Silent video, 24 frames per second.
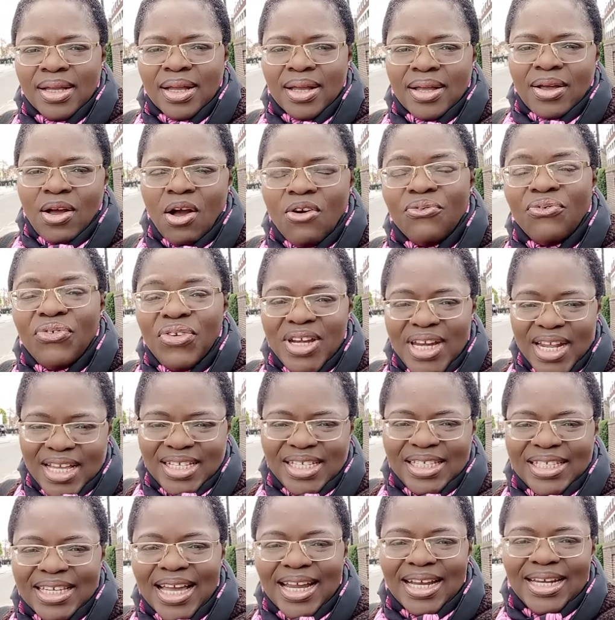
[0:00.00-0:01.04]

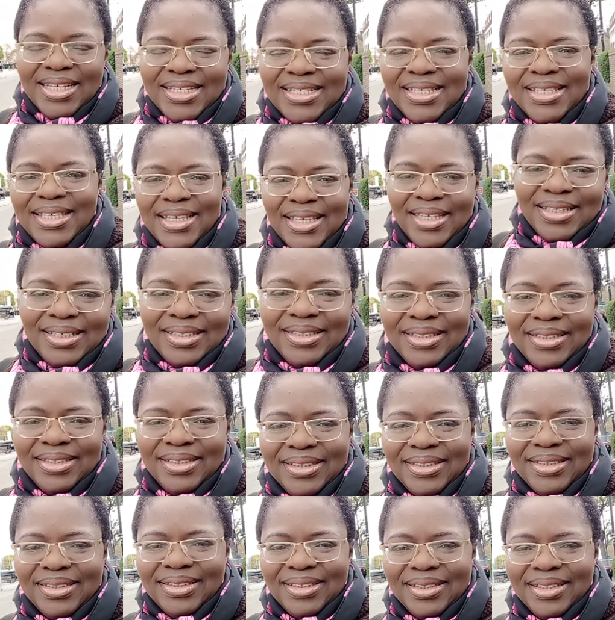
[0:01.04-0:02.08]
confidentiality
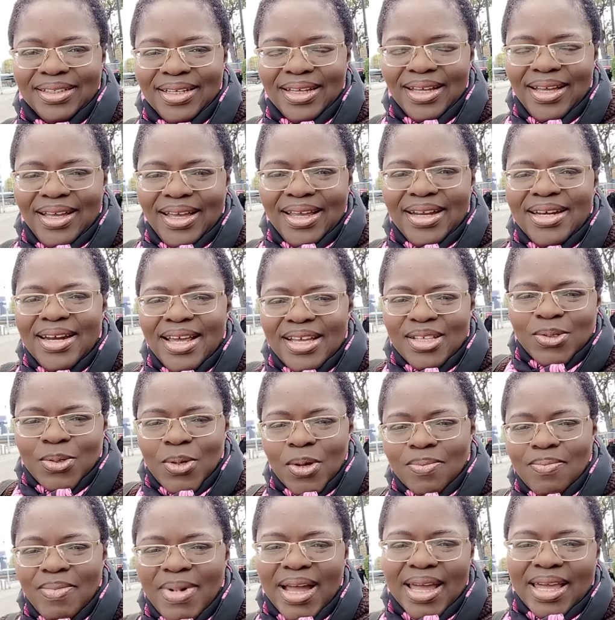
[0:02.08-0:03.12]
in network
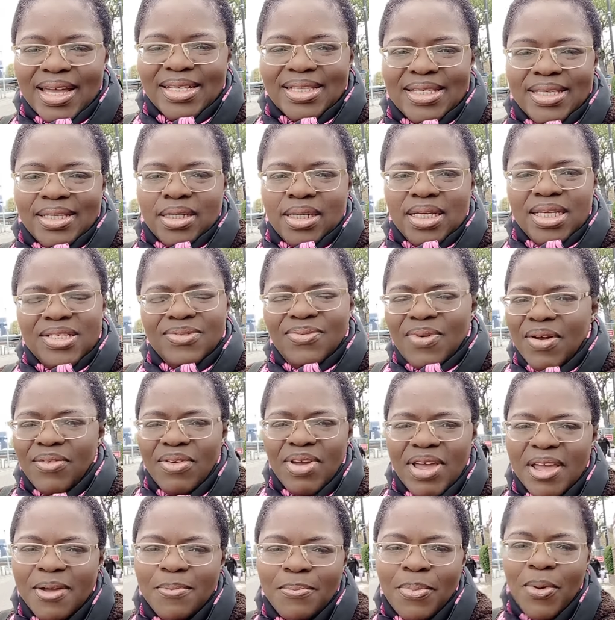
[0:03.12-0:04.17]
marketing. It's very
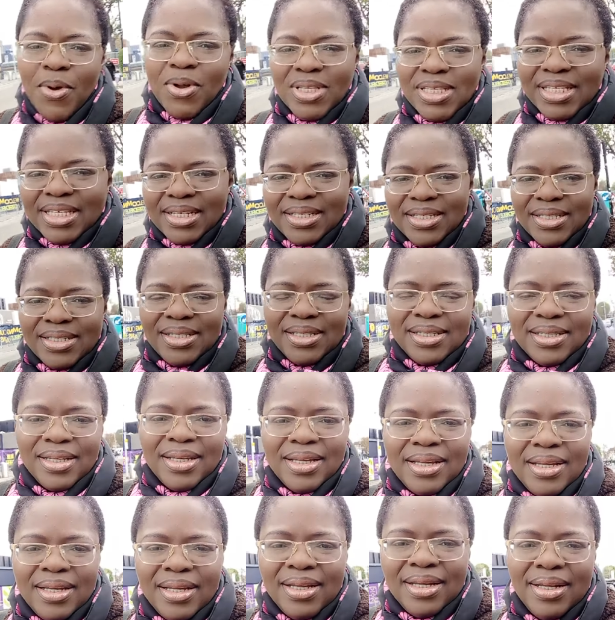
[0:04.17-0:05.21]
important.
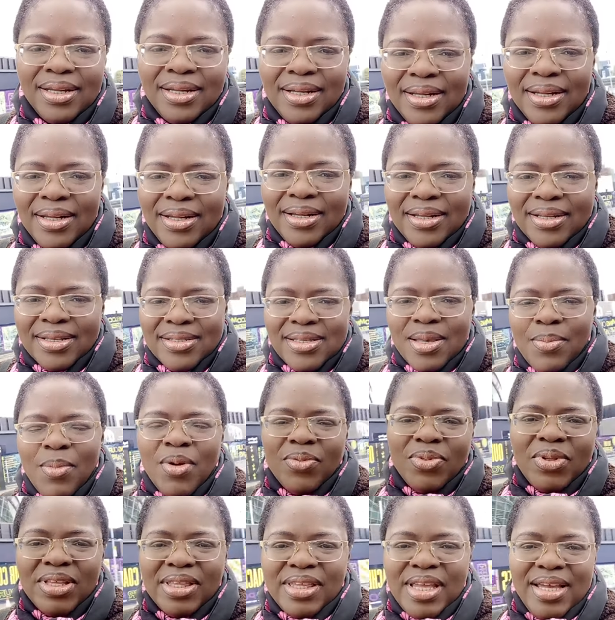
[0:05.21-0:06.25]
Some of
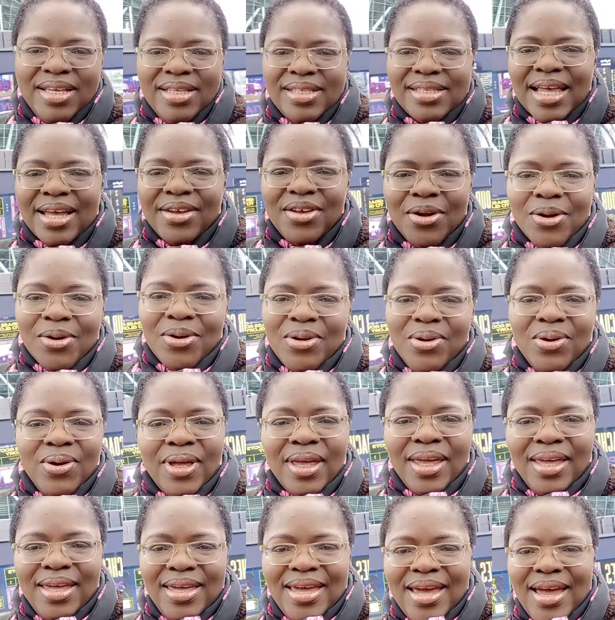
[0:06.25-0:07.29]
the things that you're going to
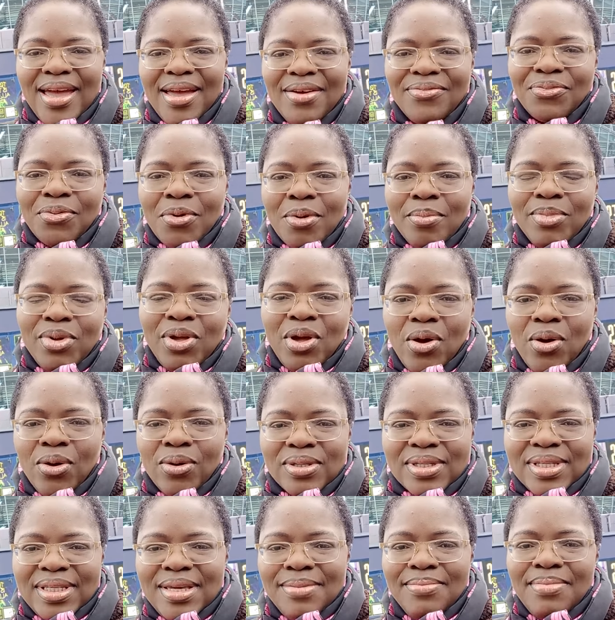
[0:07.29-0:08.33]
hear from your
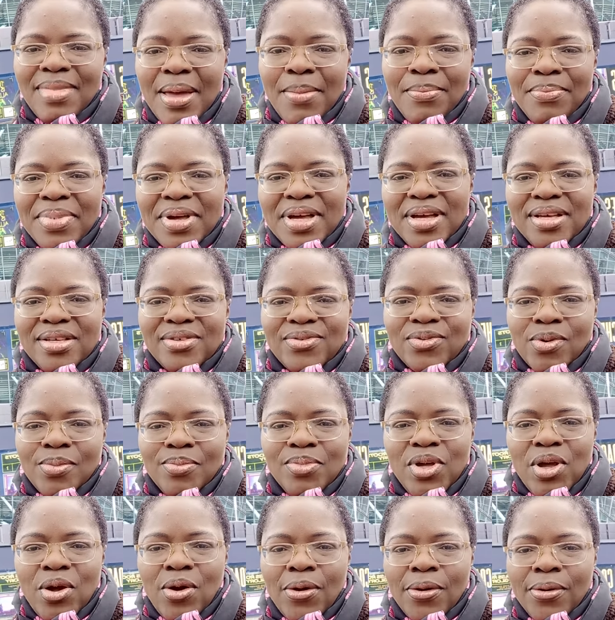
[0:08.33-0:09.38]
team members, from
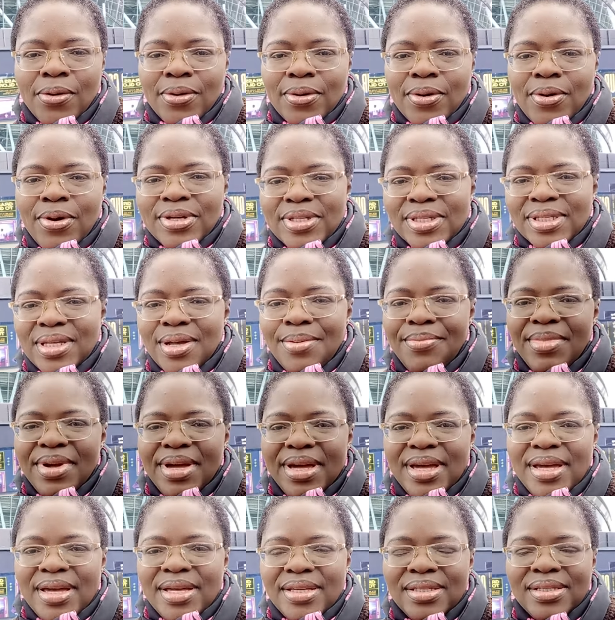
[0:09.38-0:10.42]
your
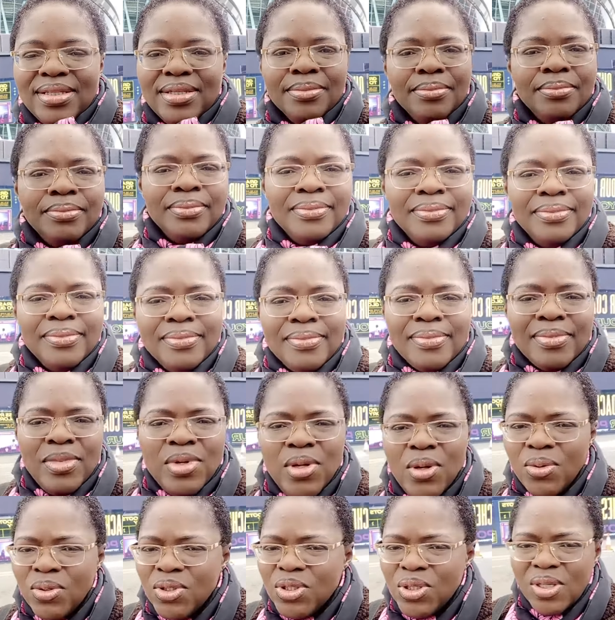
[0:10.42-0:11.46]
customers,
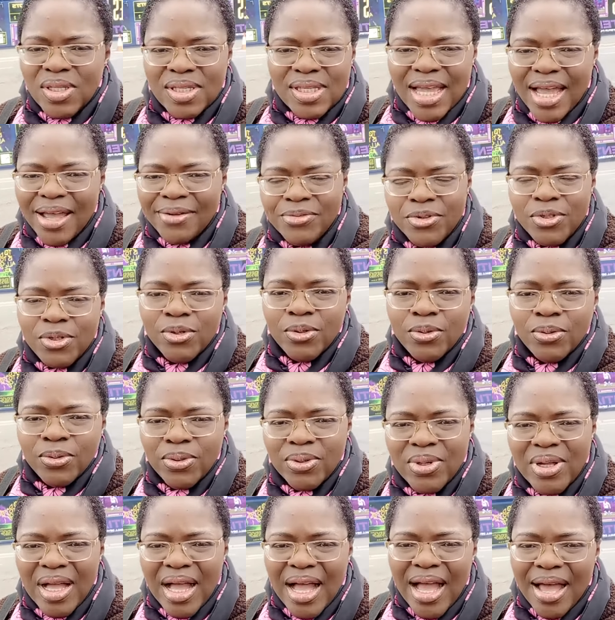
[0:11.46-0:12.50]
you just have to
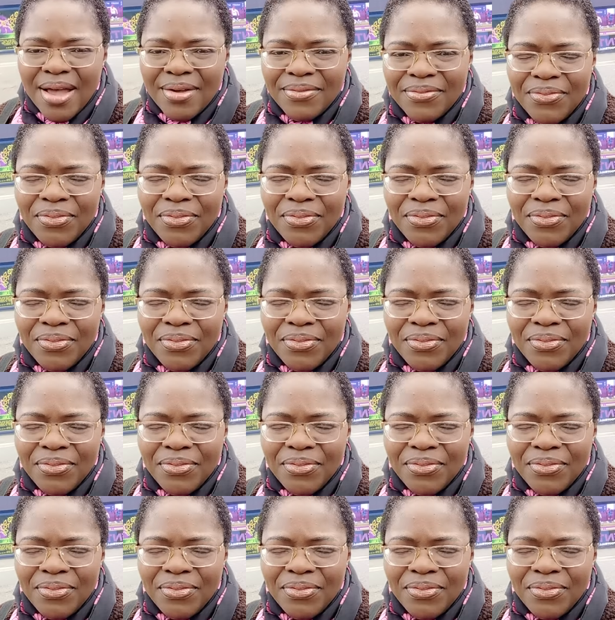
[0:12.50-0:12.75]
have